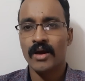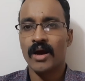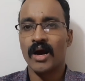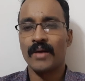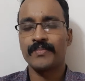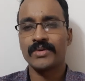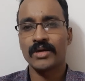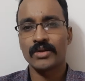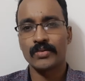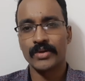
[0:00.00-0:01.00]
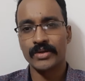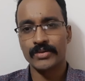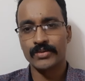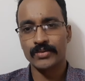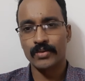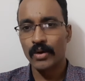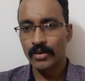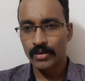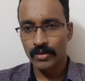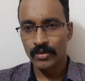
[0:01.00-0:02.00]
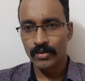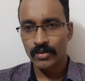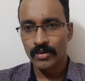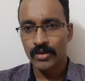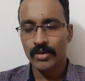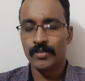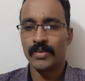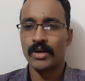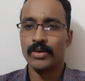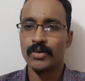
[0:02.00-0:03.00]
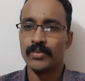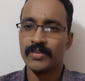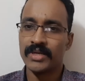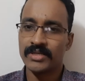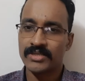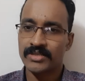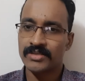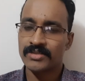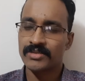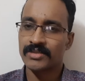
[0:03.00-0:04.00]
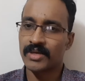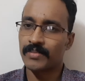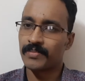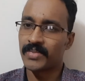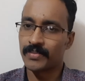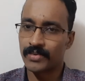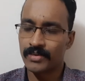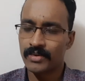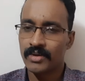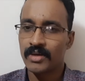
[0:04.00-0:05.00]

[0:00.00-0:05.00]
After going to Congo, Marlowe meets some people,